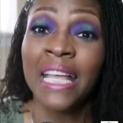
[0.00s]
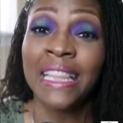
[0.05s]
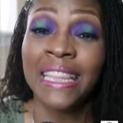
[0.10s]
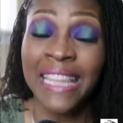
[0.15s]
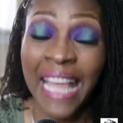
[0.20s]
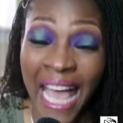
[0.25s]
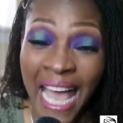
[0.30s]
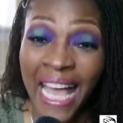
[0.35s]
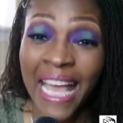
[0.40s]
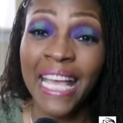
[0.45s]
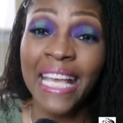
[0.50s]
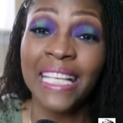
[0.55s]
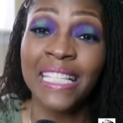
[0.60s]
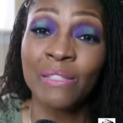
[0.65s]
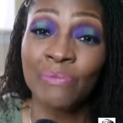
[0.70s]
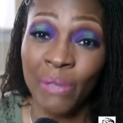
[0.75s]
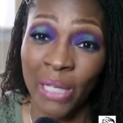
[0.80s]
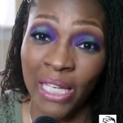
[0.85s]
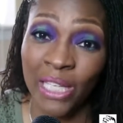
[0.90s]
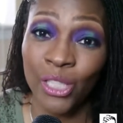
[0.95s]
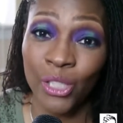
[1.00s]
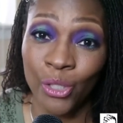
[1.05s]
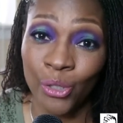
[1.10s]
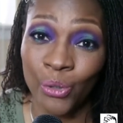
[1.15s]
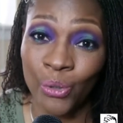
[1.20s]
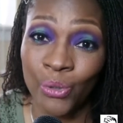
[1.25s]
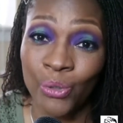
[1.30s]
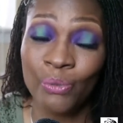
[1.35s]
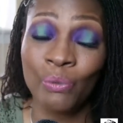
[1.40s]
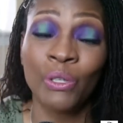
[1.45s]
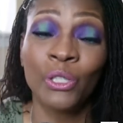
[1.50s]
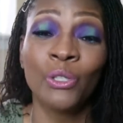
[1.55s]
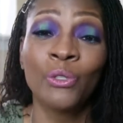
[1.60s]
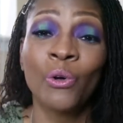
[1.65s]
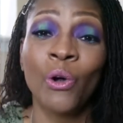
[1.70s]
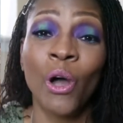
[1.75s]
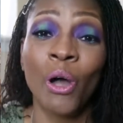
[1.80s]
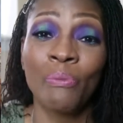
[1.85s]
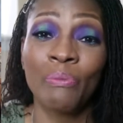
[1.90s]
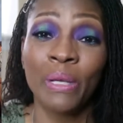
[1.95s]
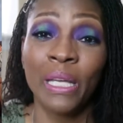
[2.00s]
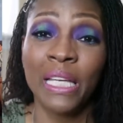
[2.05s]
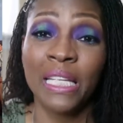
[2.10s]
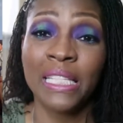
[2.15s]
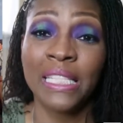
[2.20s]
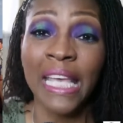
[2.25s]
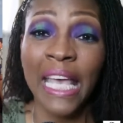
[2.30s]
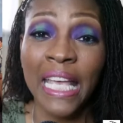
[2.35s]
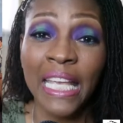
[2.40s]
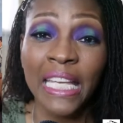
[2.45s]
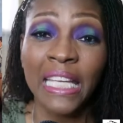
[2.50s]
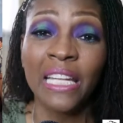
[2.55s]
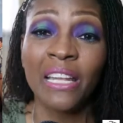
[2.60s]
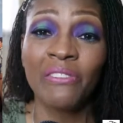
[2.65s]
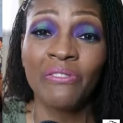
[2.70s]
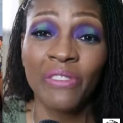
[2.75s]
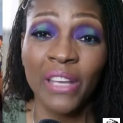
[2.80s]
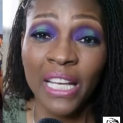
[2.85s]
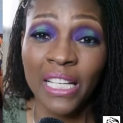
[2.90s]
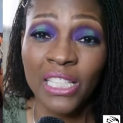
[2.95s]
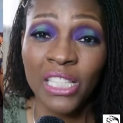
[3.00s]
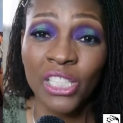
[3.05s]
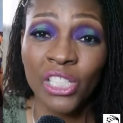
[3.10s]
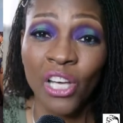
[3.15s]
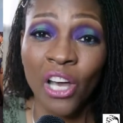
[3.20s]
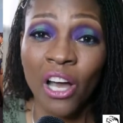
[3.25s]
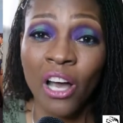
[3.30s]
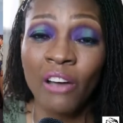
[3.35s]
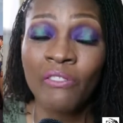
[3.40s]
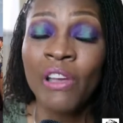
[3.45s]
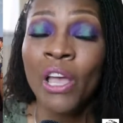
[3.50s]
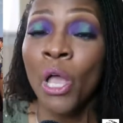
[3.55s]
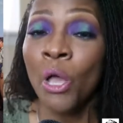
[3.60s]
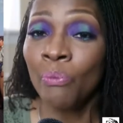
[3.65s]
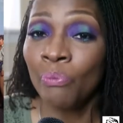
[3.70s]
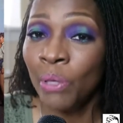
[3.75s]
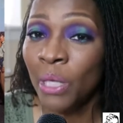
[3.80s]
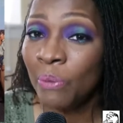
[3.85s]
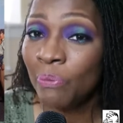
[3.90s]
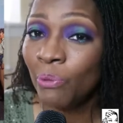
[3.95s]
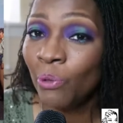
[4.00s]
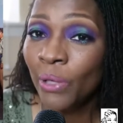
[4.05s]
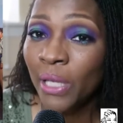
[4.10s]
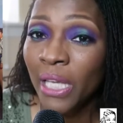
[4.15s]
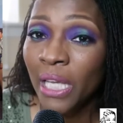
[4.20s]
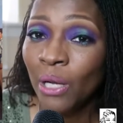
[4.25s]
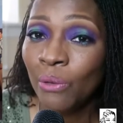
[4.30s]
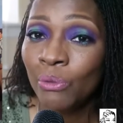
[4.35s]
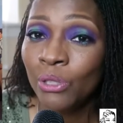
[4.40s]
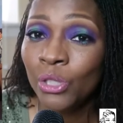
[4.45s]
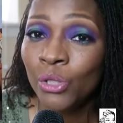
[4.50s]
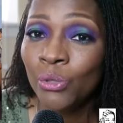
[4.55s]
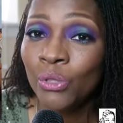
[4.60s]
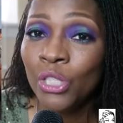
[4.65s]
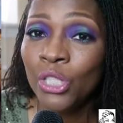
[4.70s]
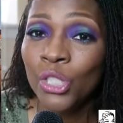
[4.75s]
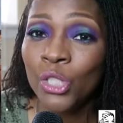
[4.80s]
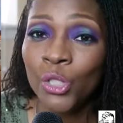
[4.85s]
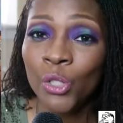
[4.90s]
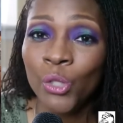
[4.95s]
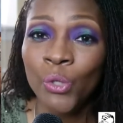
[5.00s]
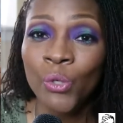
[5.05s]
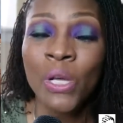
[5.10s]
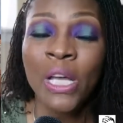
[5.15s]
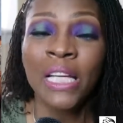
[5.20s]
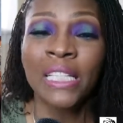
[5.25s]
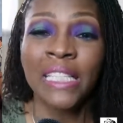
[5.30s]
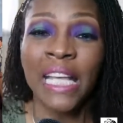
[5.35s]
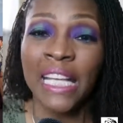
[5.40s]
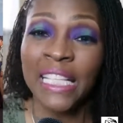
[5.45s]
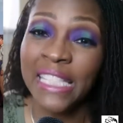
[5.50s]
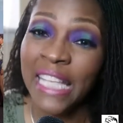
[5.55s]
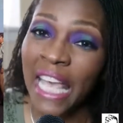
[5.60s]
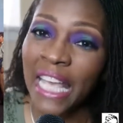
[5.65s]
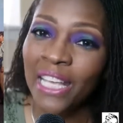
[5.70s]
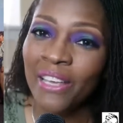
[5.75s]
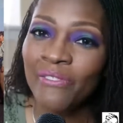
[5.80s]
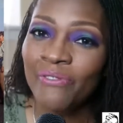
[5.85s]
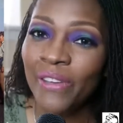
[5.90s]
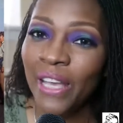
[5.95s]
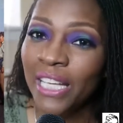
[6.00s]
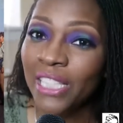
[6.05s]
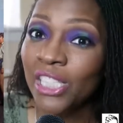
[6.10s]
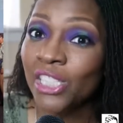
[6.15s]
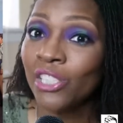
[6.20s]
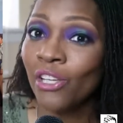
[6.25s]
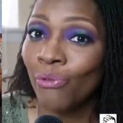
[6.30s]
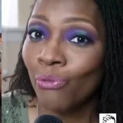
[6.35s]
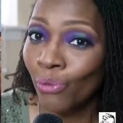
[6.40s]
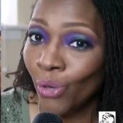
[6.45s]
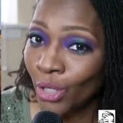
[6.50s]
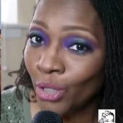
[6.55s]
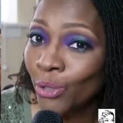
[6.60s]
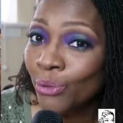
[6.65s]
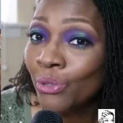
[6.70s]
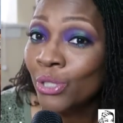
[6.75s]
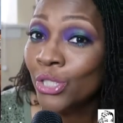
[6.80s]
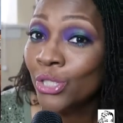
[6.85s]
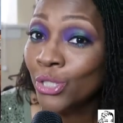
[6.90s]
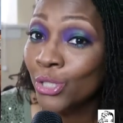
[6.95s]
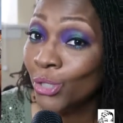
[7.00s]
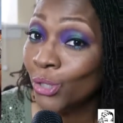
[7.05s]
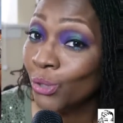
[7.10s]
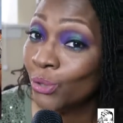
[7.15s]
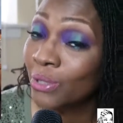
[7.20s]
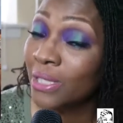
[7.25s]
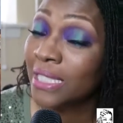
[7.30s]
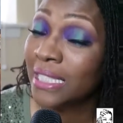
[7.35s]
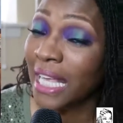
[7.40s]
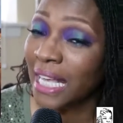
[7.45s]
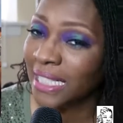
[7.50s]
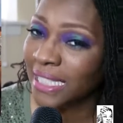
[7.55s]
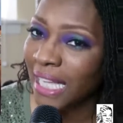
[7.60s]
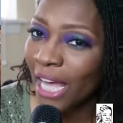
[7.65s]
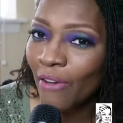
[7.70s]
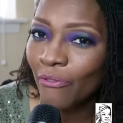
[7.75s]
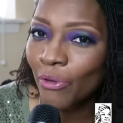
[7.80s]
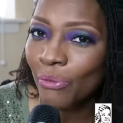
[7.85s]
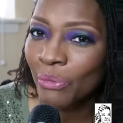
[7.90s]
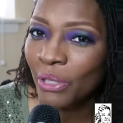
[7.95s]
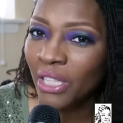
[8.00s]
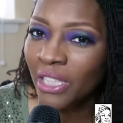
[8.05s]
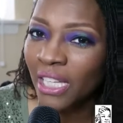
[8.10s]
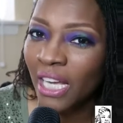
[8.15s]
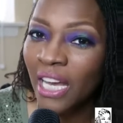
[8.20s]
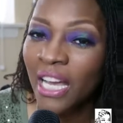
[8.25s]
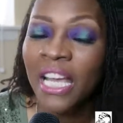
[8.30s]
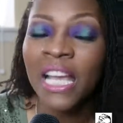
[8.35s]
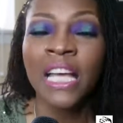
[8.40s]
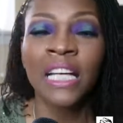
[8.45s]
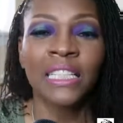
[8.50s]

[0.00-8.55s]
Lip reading: That is being used. When you are being taken advantage of, people hear what you can do. They take advantage of what you can do. Does that sound familiar?